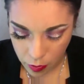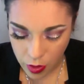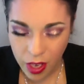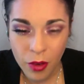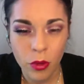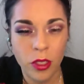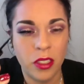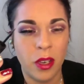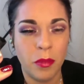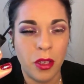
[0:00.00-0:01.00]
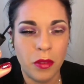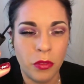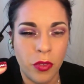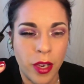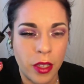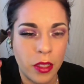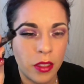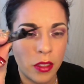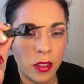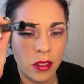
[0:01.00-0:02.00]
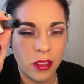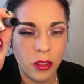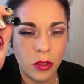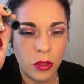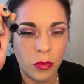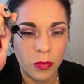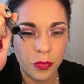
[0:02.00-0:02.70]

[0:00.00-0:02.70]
And I'm not a fan of these little